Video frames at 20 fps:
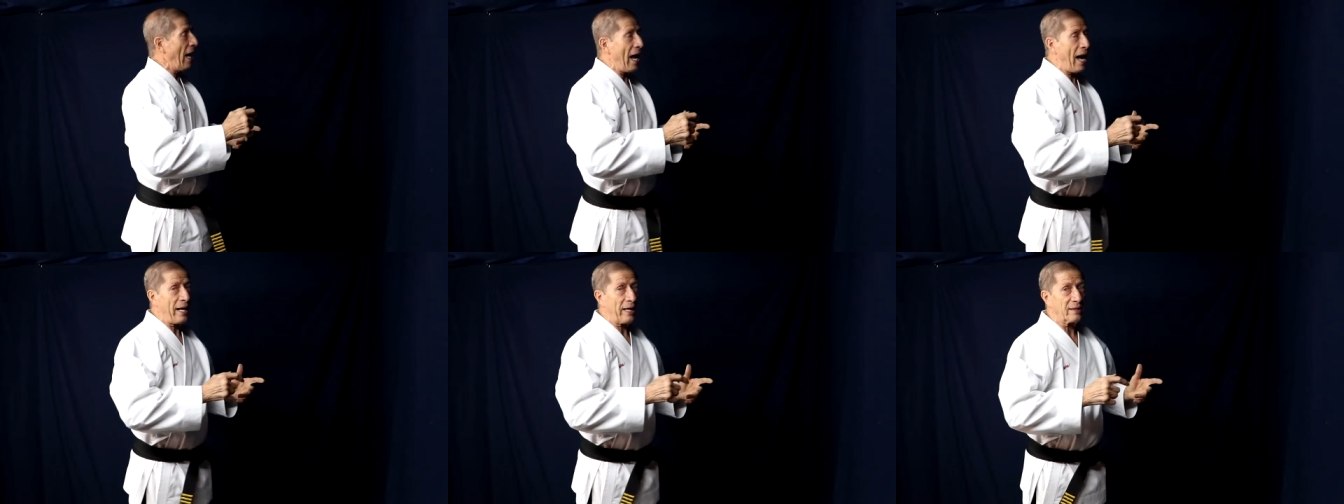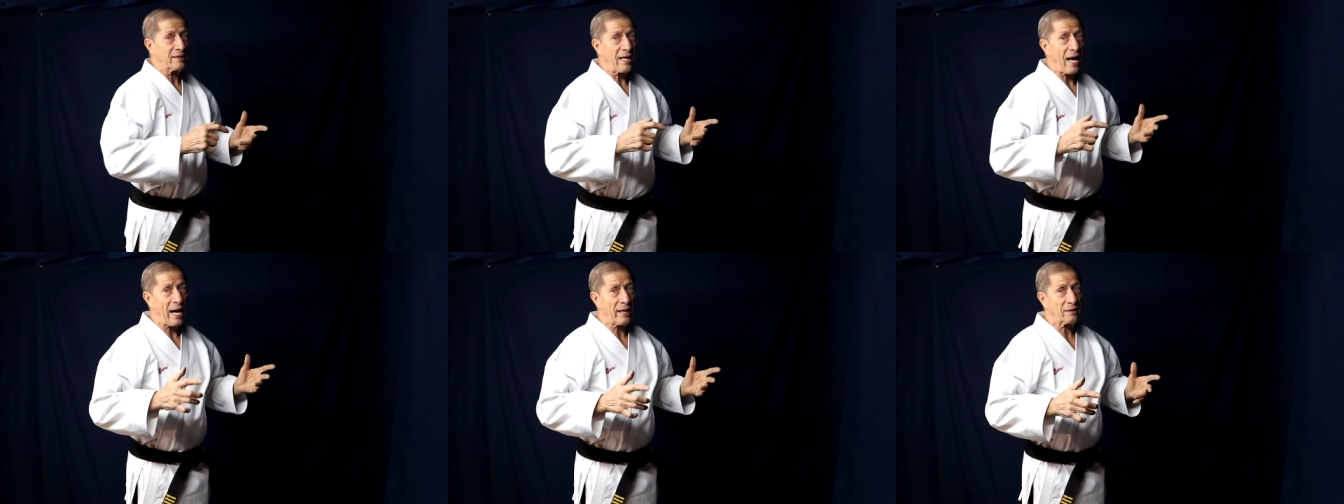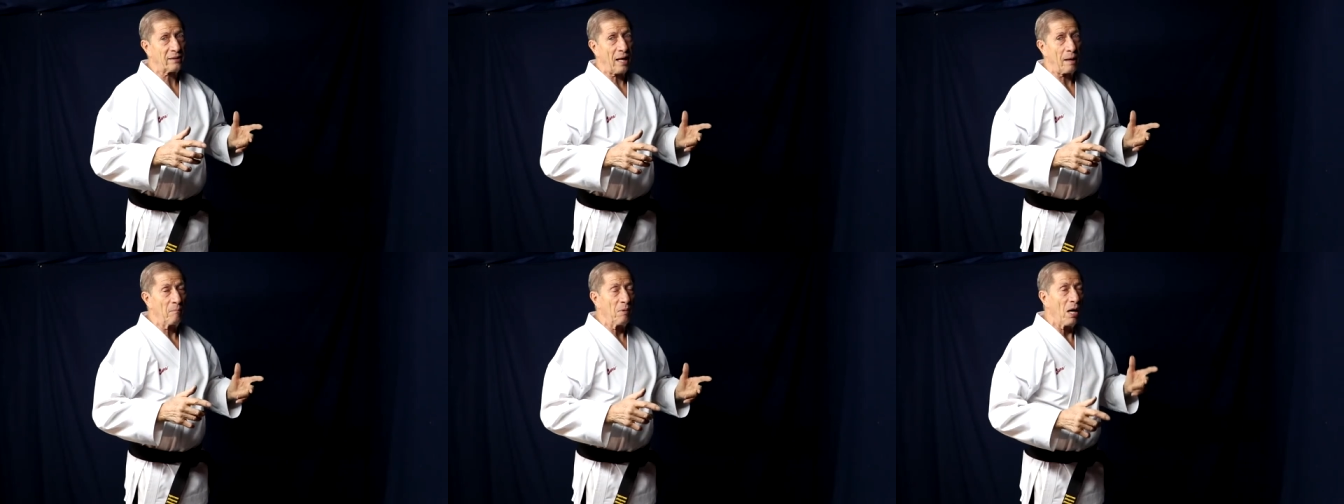and
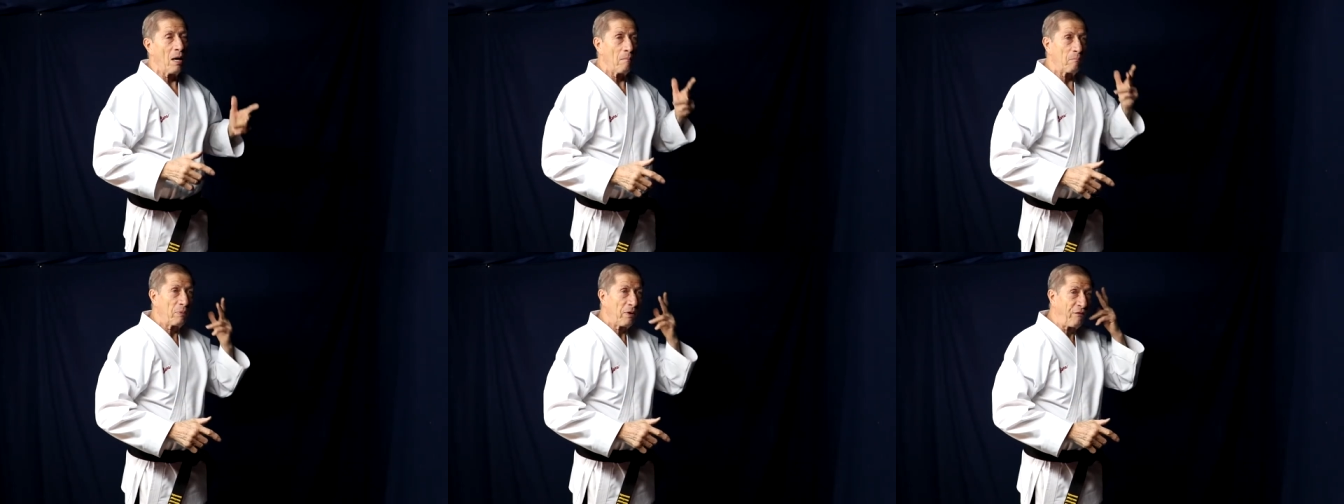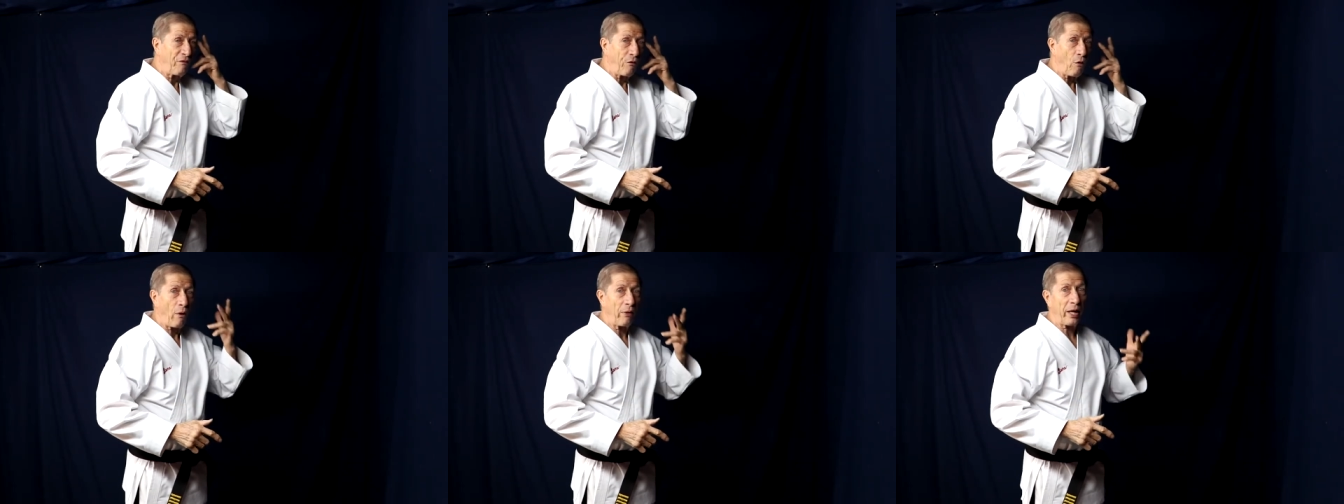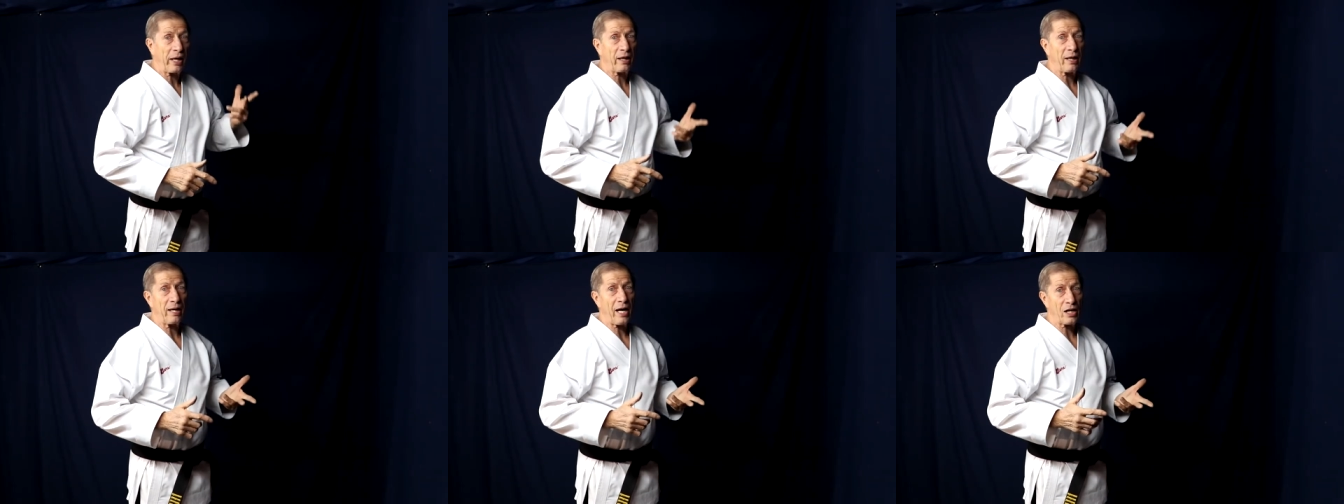attack them before
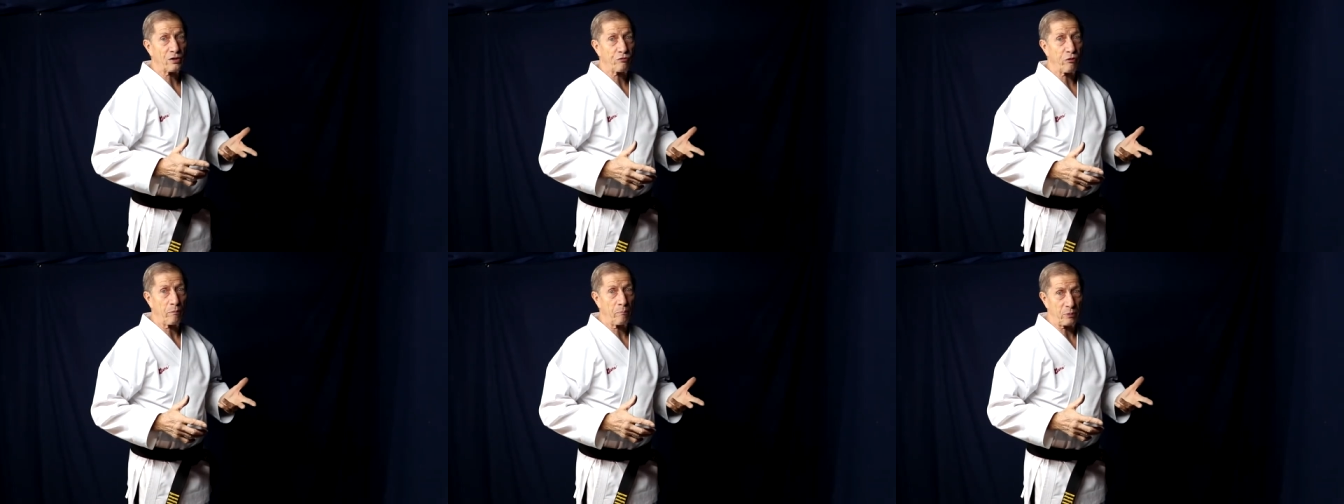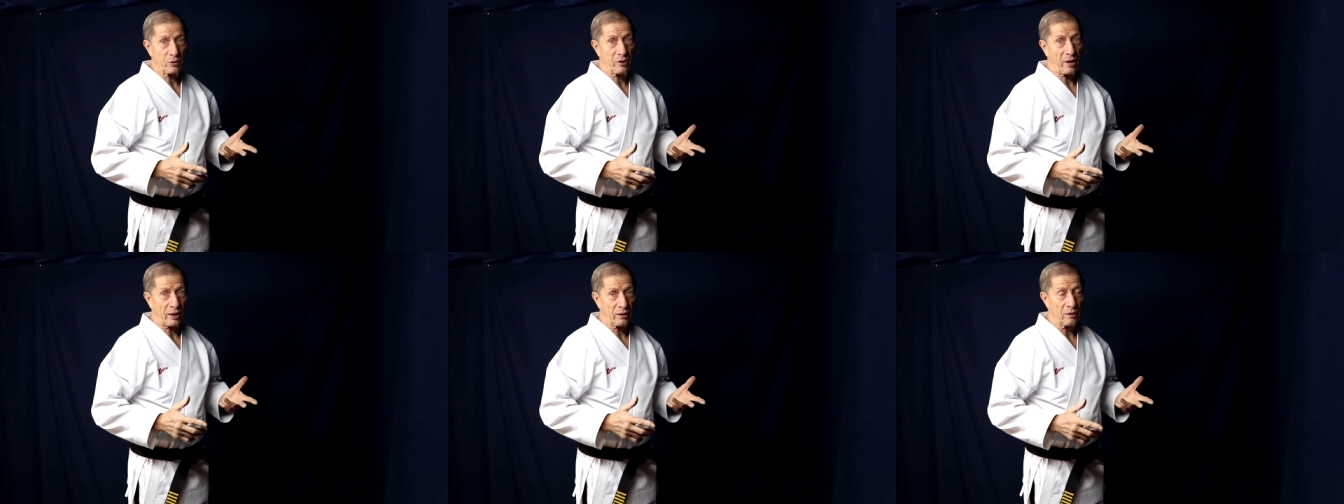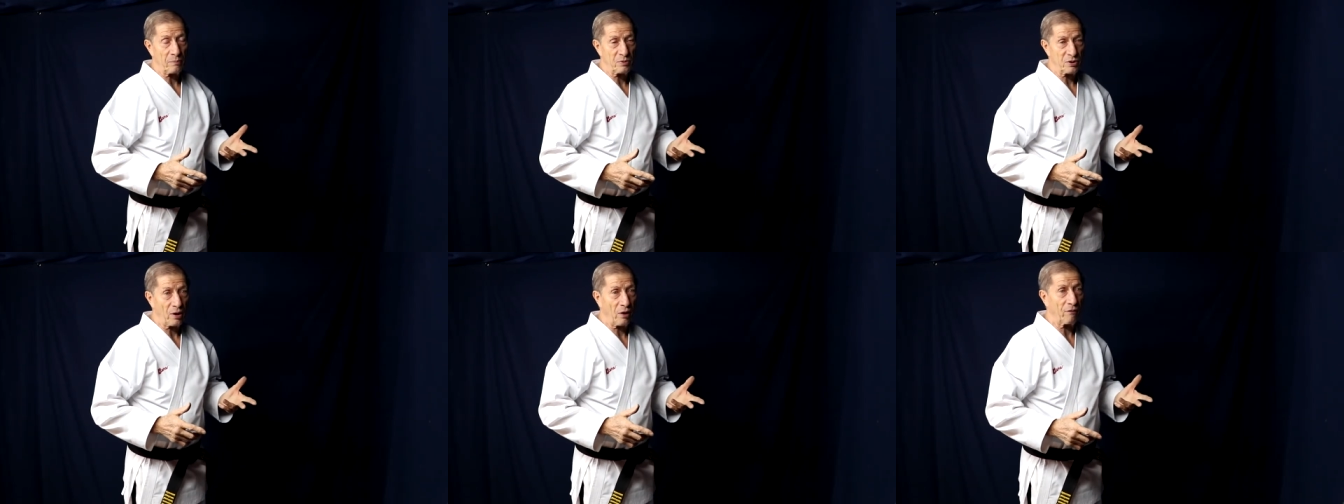they can actually protect
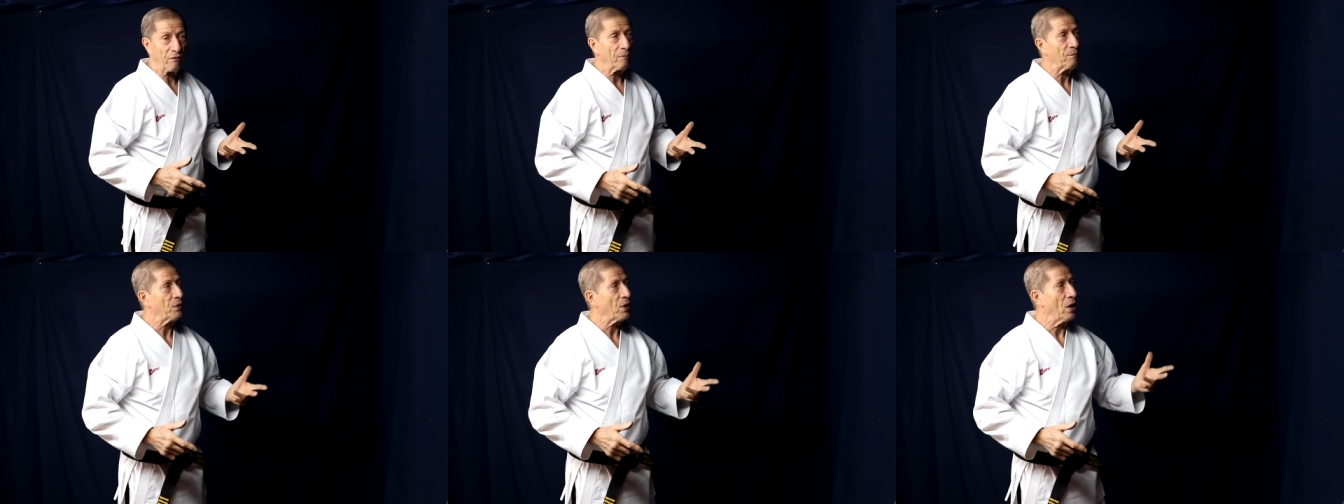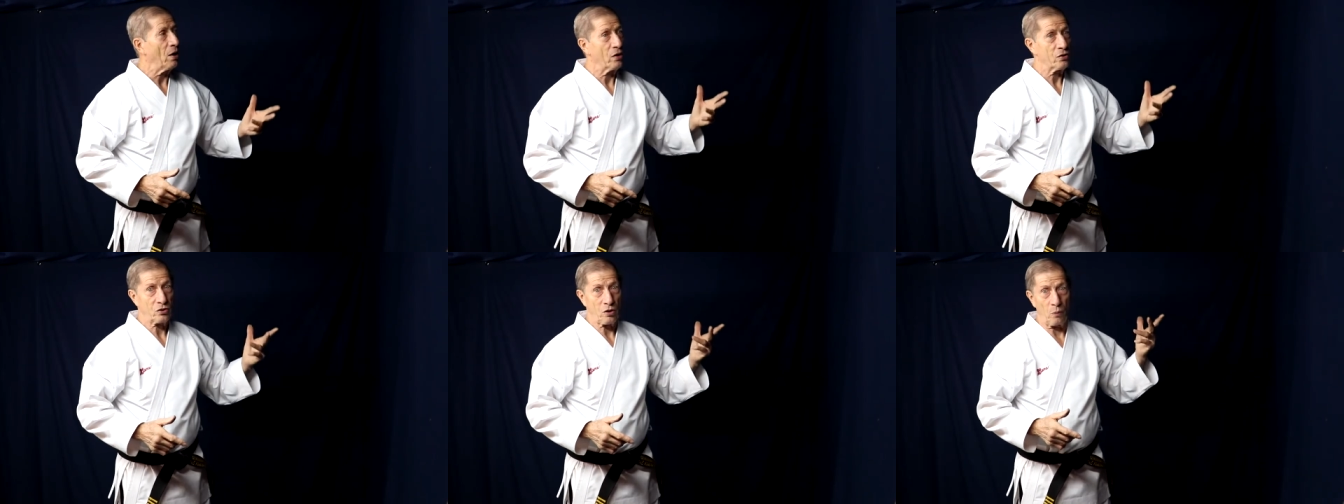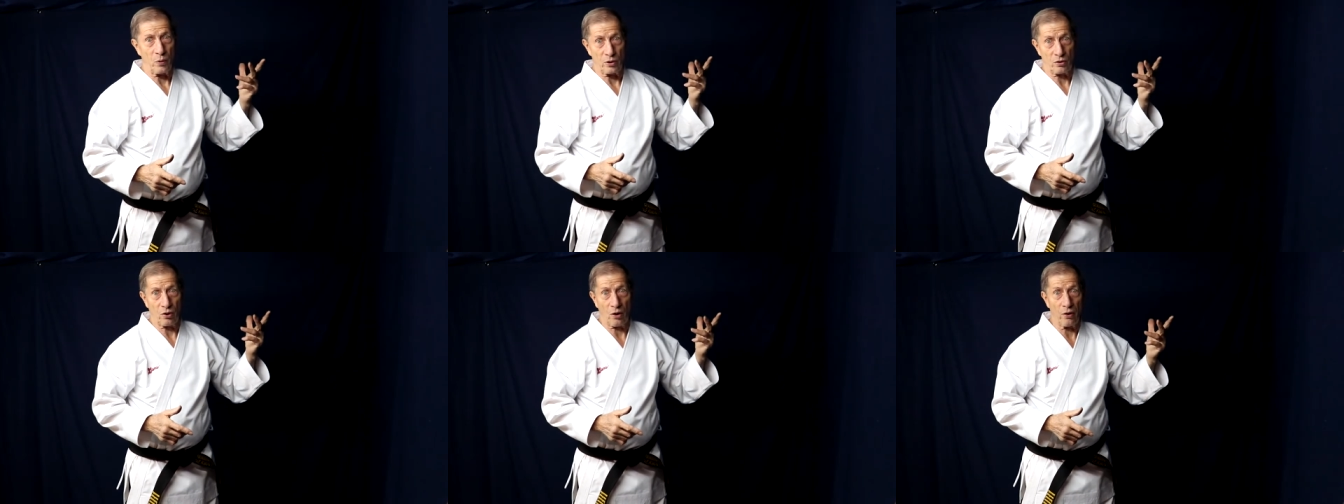themselves.
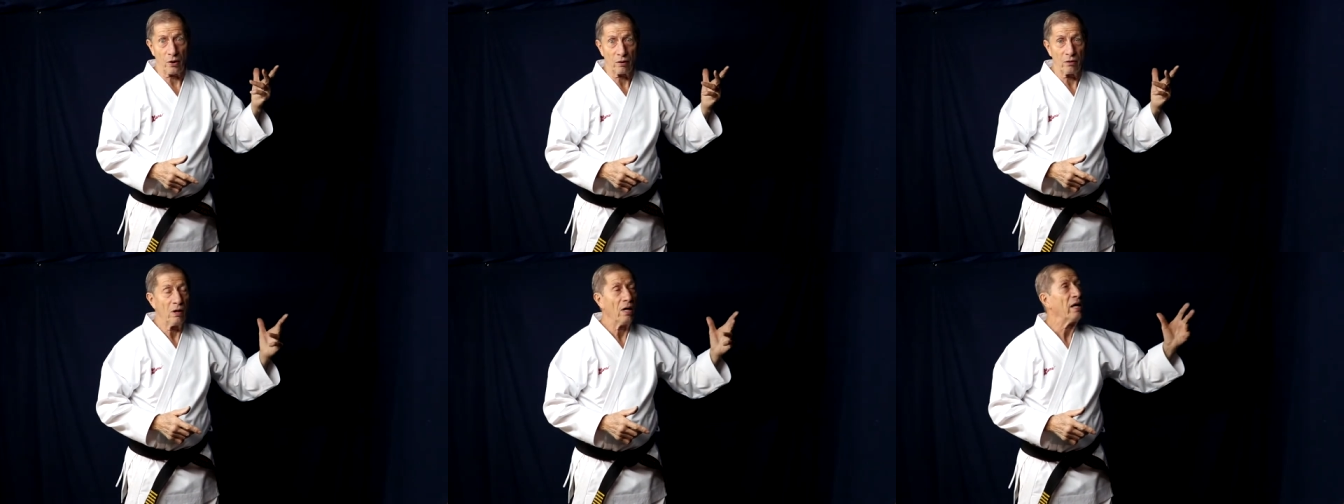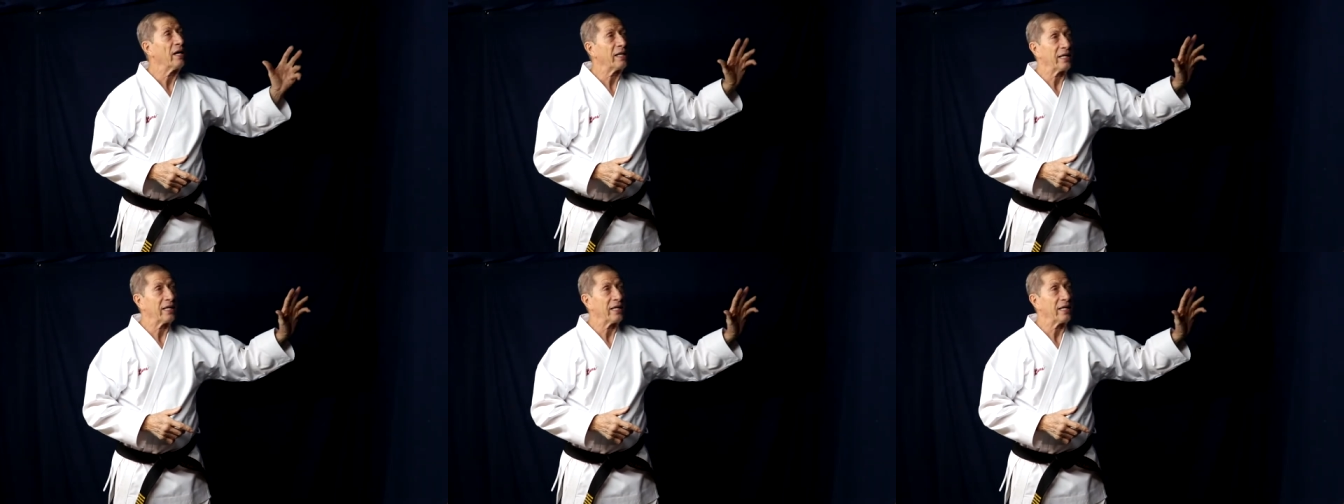So in turn,